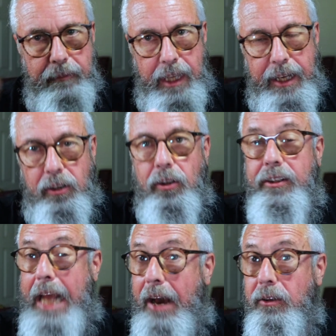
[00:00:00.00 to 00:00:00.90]
and it'll
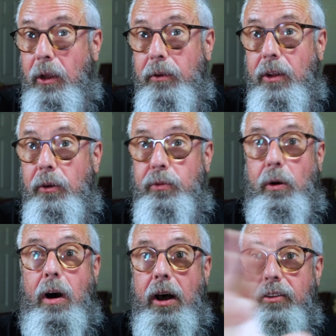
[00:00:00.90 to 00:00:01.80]
download those
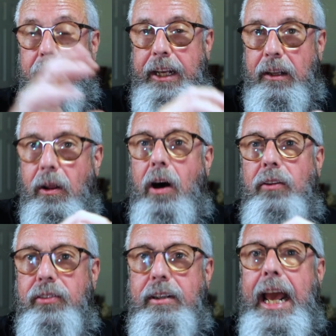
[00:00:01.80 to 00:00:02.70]
RAWs, and they'll all
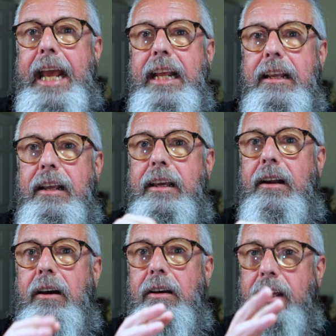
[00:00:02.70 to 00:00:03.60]
stay in
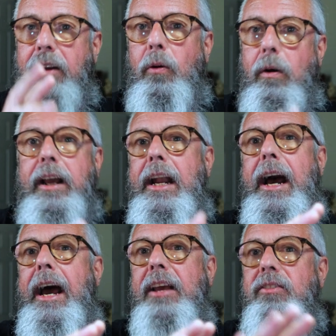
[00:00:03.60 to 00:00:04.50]
an
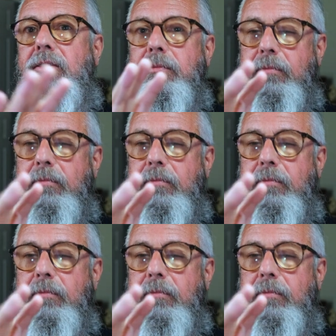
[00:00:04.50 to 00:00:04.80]
organized